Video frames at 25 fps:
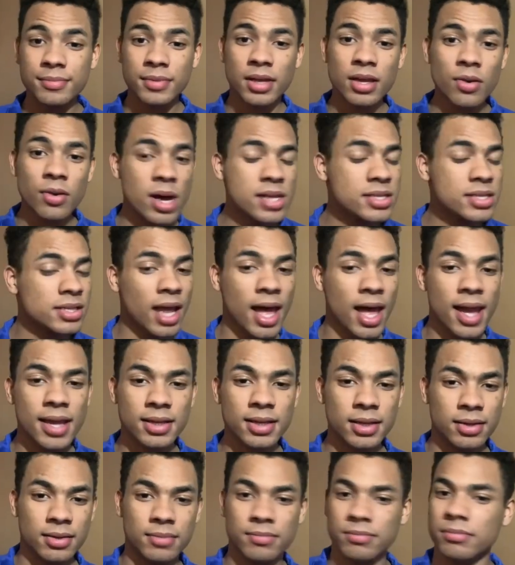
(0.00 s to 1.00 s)
It wasn't like
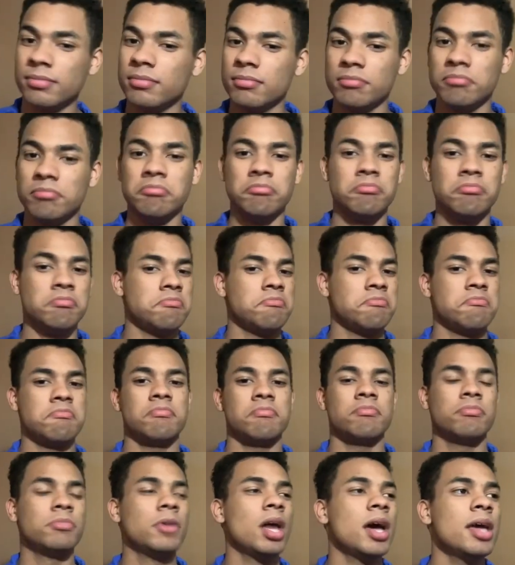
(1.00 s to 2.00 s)

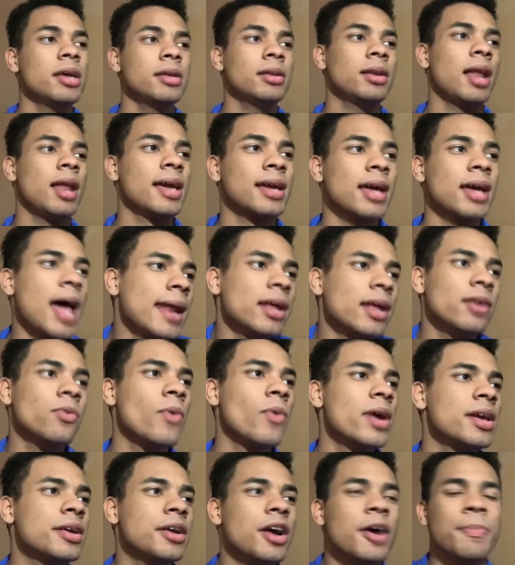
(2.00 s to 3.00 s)
nothing like I didn't
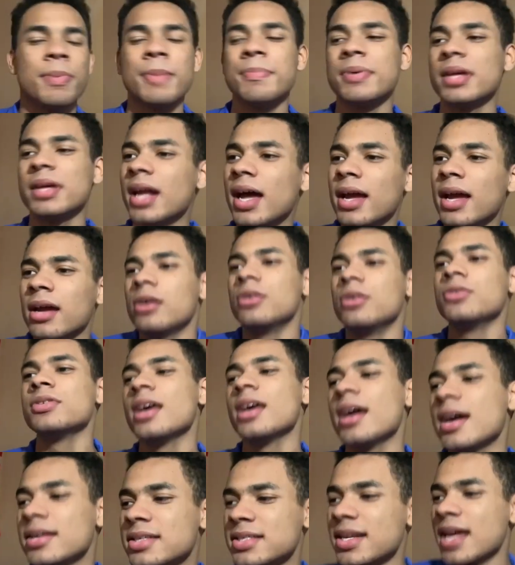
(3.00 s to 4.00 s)
wake up and be like, oh
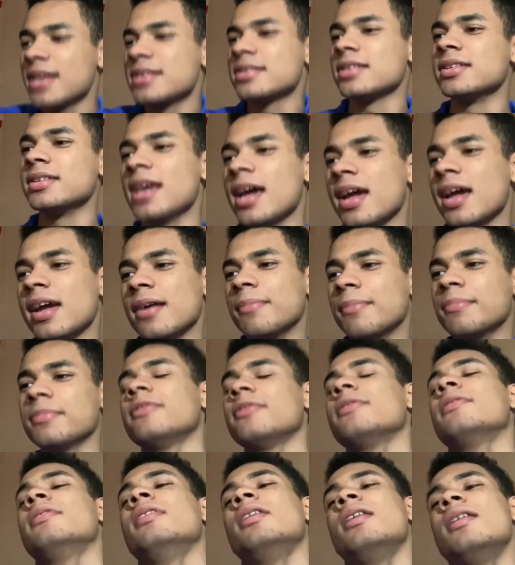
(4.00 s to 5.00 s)
yeah, today's the day I'm
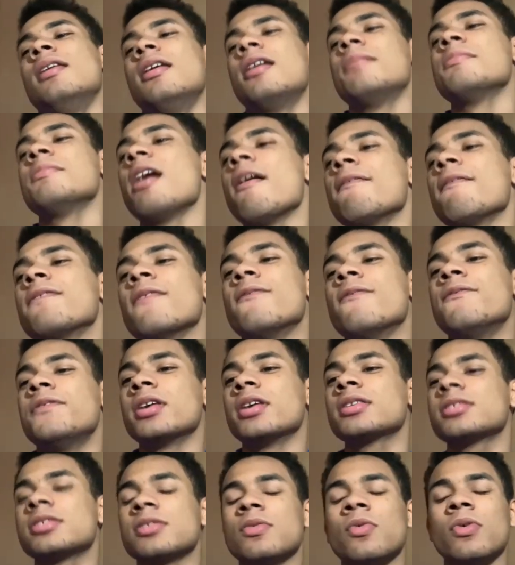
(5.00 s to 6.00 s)
gonna have to
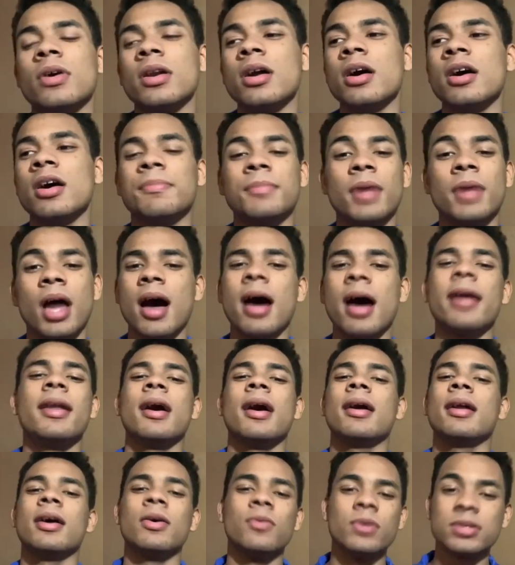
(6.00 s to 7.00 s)
fuck someone up.
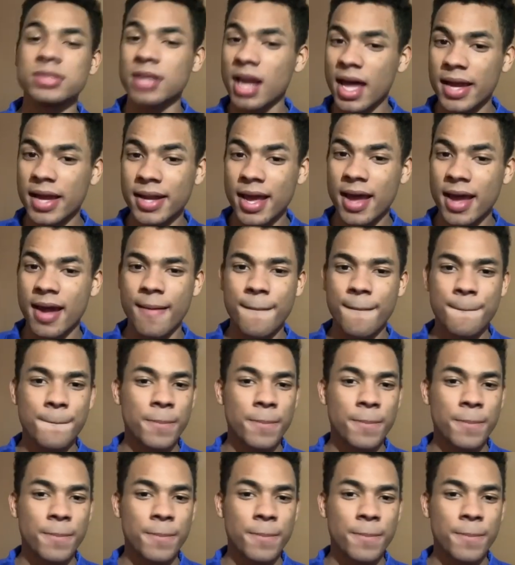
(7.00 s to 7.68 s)
Nah, it wasn't like that.